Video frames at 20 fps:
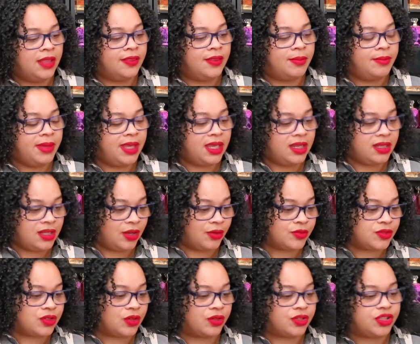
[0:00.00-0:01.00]
The mid
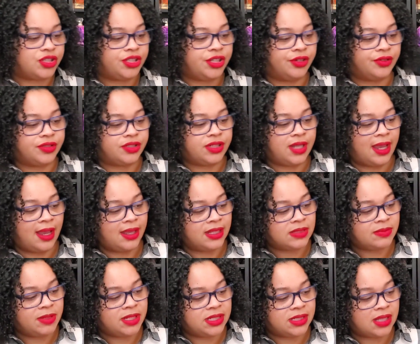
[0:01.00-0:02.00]
notes are sheer
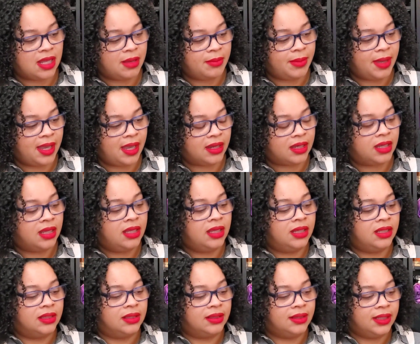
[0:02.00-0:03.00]
jasmine, sambac,
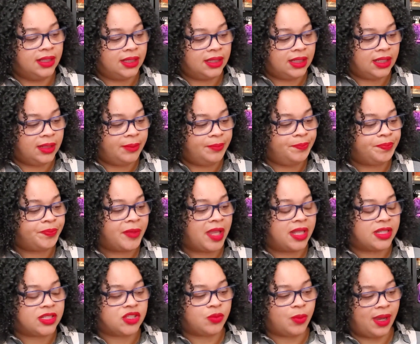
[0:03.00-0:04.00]
lily,
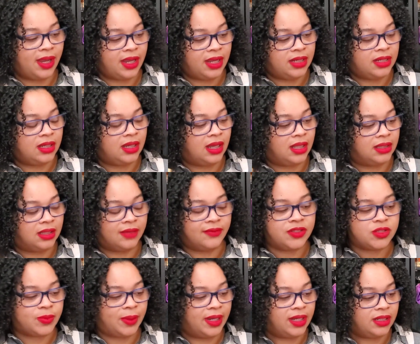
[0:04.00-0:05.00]
and suede. I love
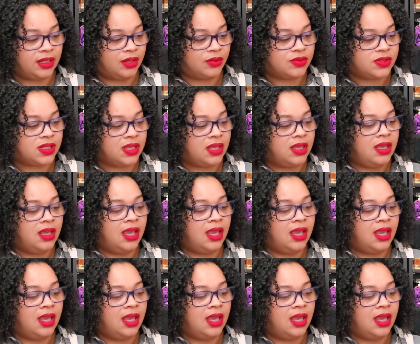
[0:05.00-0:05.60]
a suede note.